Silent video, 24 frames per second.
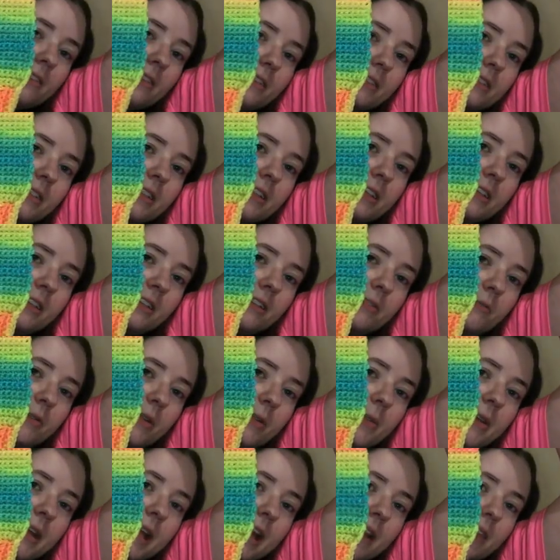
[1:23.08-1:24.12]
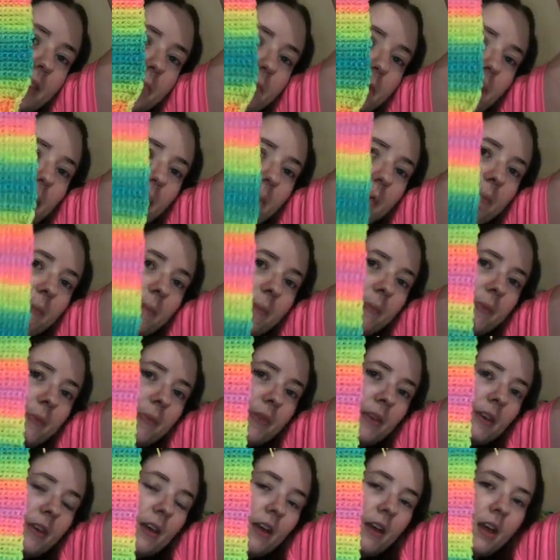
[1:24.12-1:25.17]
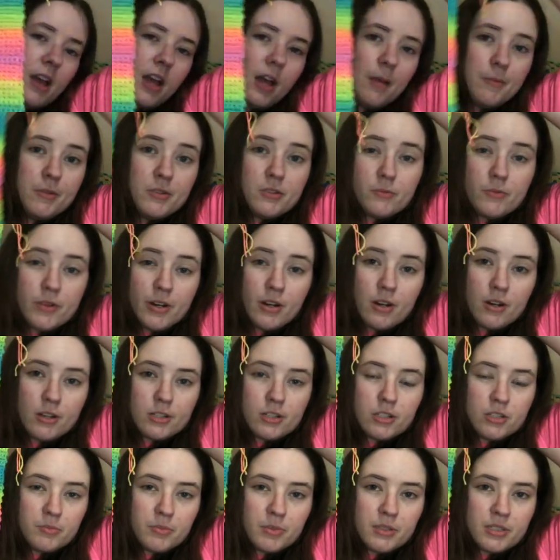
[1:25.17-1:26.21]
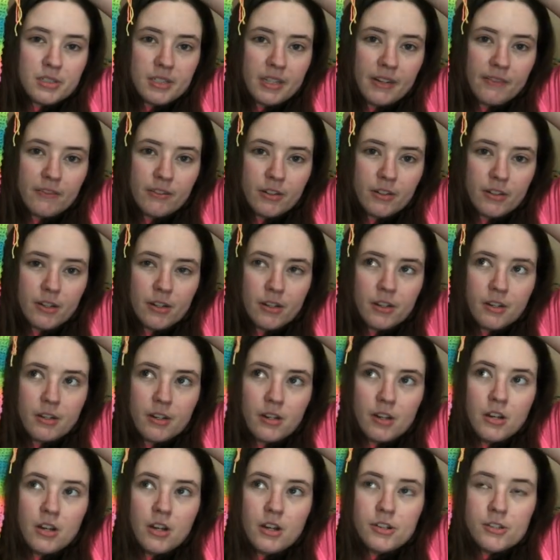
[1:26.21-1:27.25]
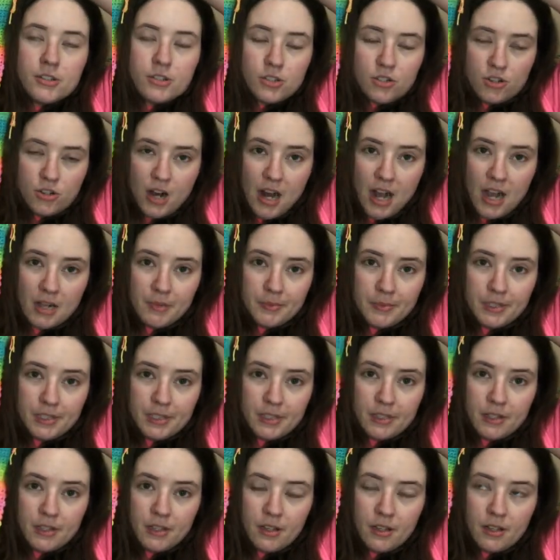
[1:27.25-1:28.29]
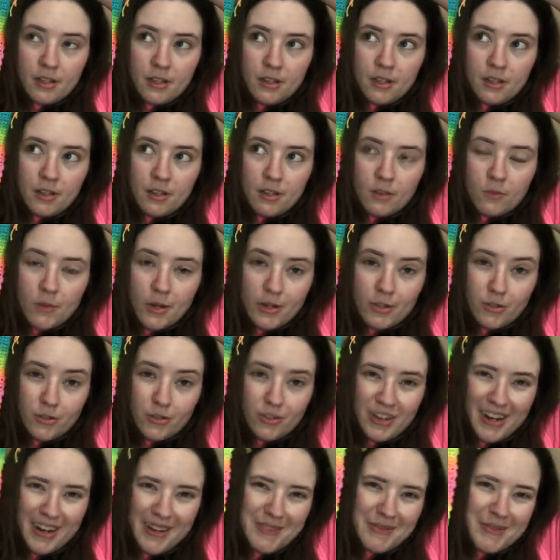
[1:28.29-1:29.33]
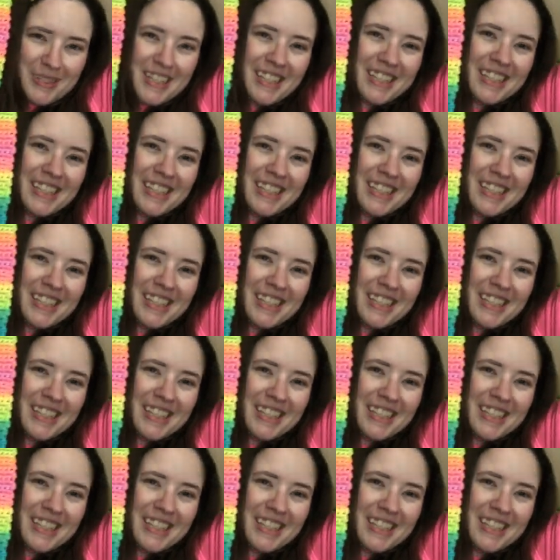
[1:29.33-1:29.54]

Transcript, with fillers: there's the ribbing at the bottom. I'm using Red Heart Super Saver Straps, retro straps.